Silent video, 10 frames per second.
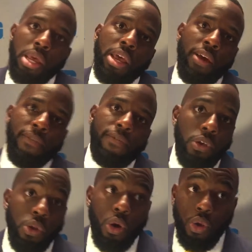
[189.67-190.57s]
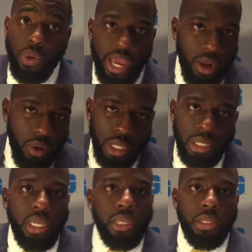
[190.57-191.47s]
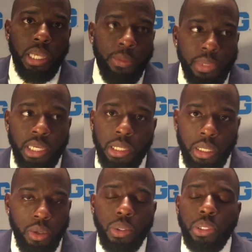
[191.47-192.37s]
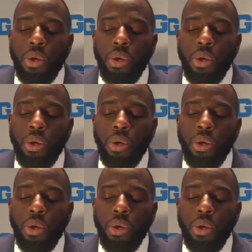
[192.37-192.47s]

If, you know, you down on this end, same percentage to lose.